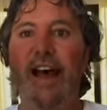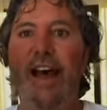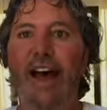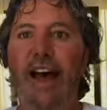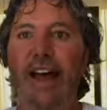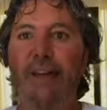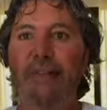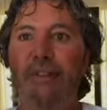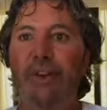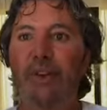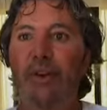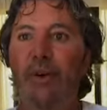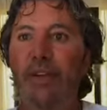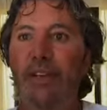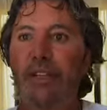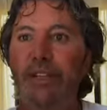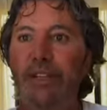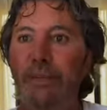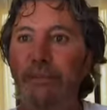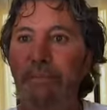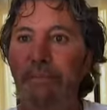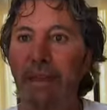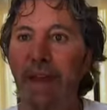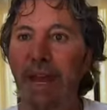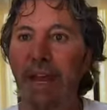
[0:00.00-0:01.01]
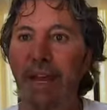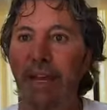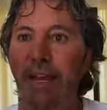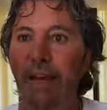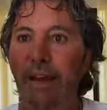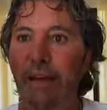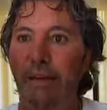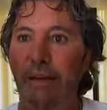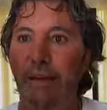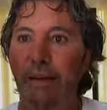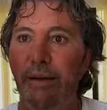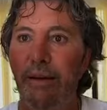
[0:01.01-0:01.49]
I'm going to
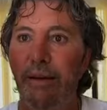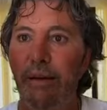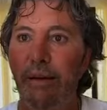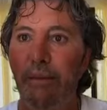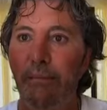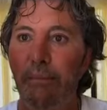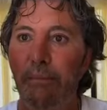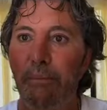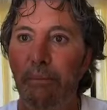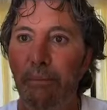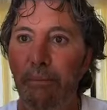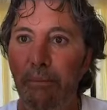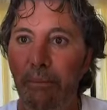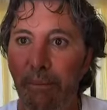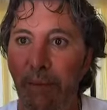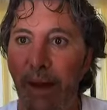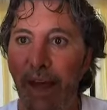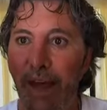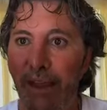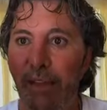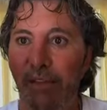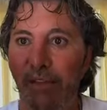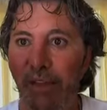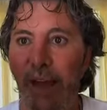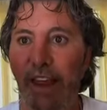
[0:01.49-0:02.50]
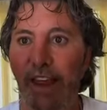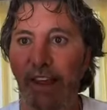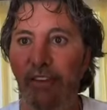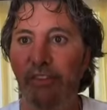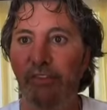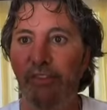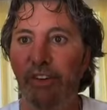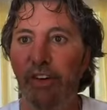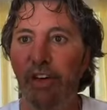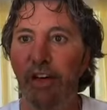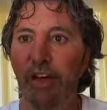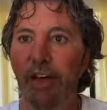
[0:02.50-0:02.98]
make my life
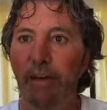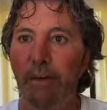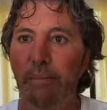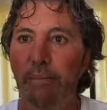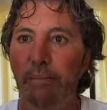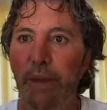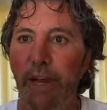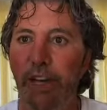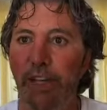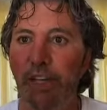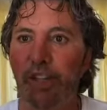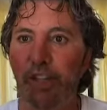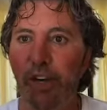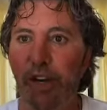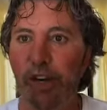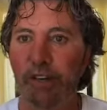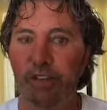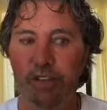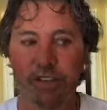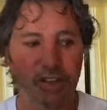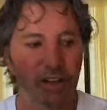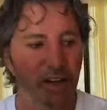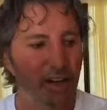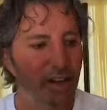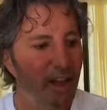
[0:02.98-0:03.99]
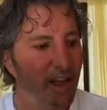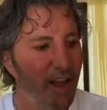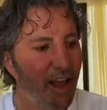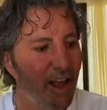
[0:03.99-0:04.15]
my church.